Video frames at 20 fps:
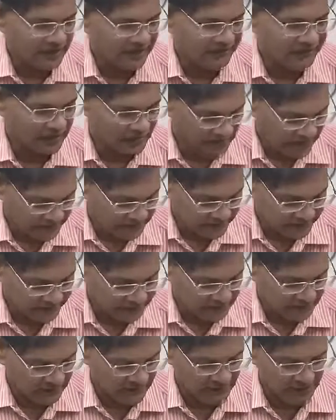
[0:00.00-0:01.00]
further,
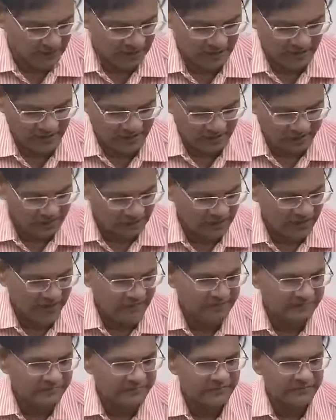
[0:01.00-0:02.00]
yesterday
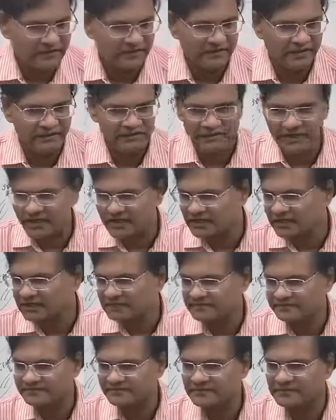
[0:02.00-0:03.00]
we were
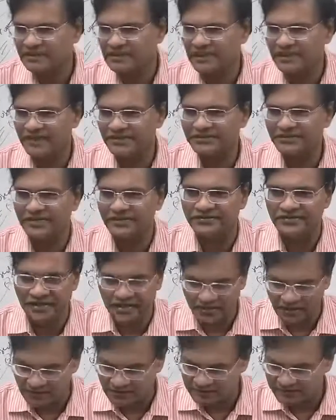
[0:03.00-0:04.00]
discussing
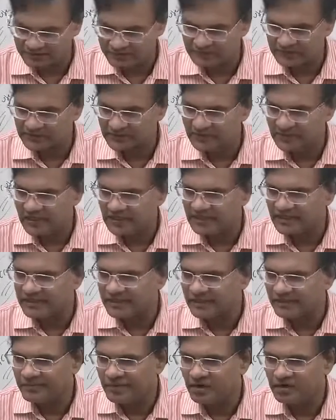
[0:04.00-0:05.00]

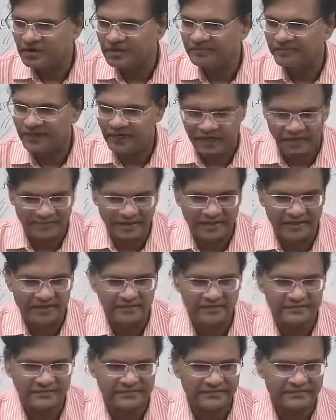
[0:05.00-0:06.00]
about Parliament.
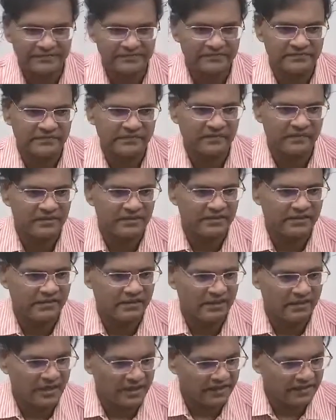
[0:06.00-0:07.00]

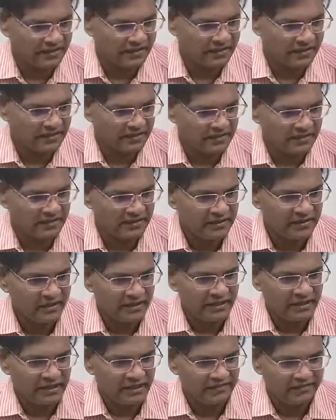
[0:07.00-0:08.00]
Right?
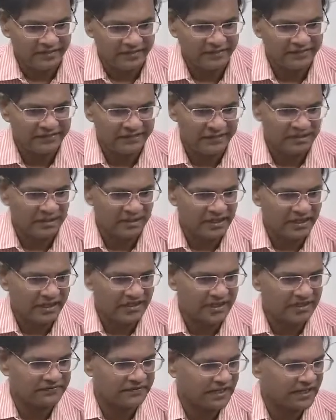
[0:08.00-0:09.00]
We have seen all the
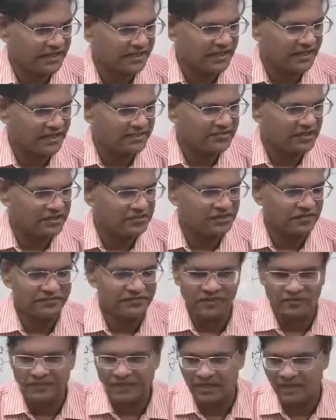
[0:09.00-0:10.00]
reasons for declining stands of
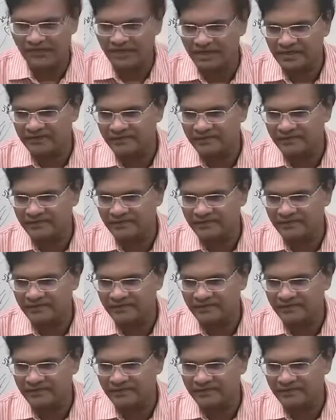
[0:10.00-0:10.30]
Parliament.